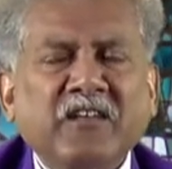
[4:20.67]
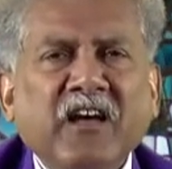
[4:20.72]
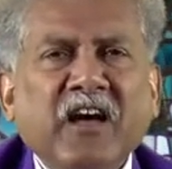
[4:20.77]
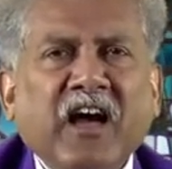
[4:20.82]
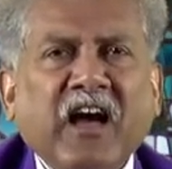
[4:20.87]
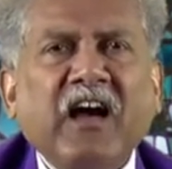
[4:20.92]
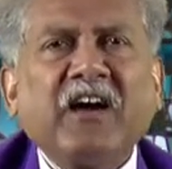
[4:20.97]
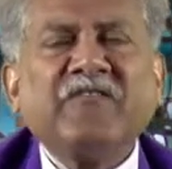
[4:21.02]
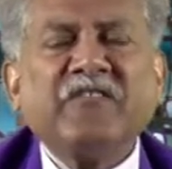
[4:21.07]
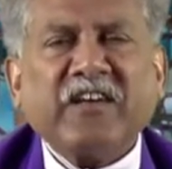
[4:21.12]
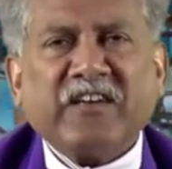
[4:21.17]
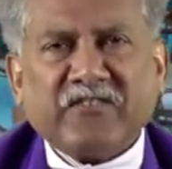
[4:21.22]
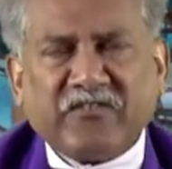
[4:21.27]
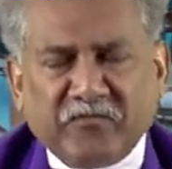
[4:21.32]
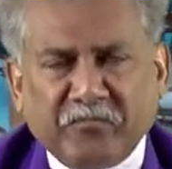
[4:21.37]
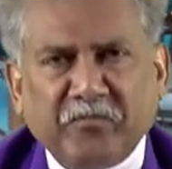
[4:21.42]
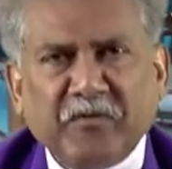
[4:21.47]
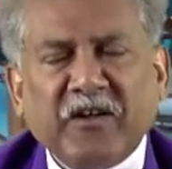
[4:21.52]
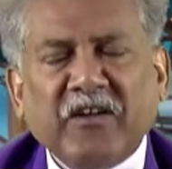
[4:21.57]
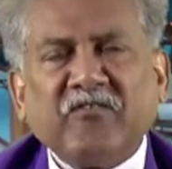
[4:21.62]
have
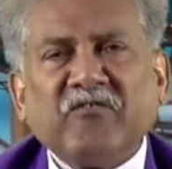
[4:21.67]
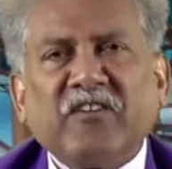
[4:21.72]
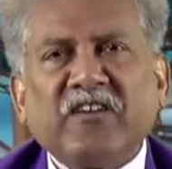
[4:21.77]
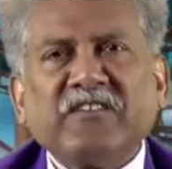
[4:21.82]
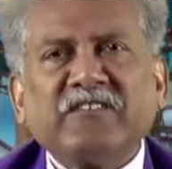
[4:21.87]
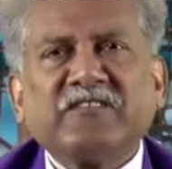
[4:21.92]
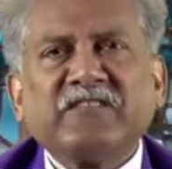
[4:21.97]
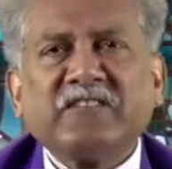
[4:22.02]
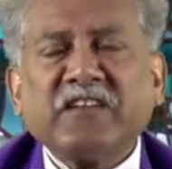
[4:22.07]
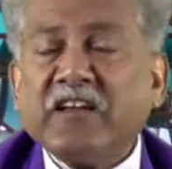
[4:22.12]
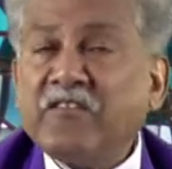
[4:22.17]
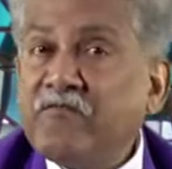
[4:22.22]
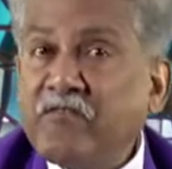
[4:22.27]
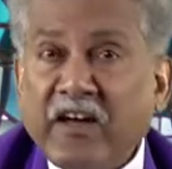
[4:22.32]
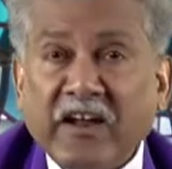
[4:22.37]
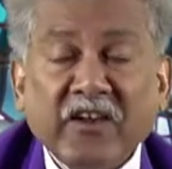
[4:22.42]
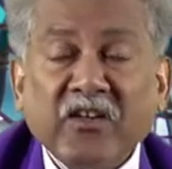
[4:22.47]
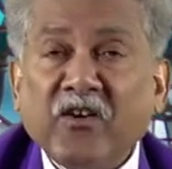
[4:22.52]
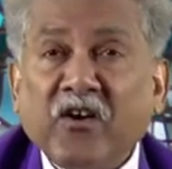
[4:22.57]
experienced and very